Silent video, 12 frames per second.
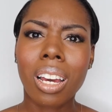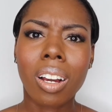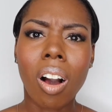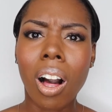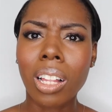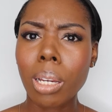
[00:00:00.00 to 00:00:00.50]

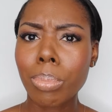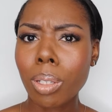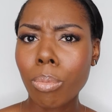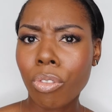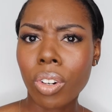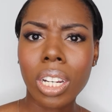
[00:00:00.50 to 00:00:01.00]
call up
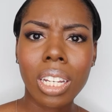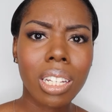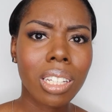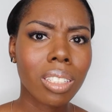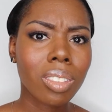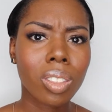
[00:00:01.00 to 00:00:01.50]
some
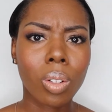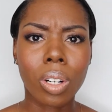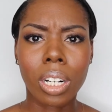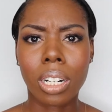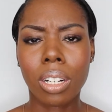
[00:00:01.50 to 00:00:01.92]
friends, or,